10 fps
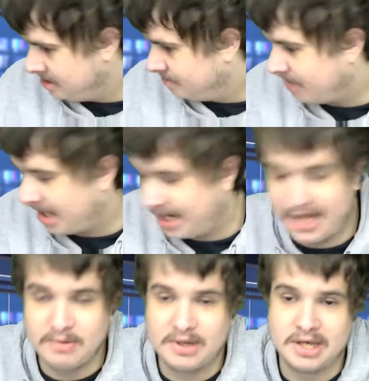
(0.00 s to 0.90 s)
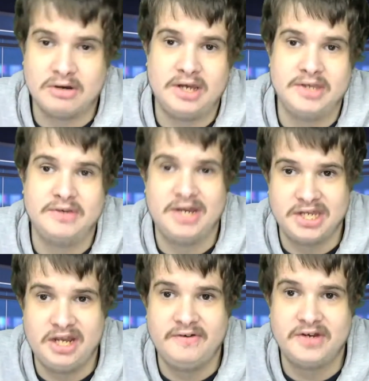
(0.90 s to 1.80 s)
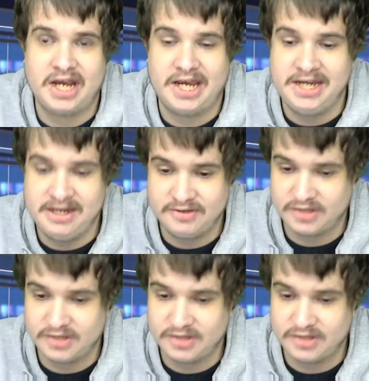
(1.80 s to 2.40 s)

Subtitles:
But anyway, guys, that's enough chatting.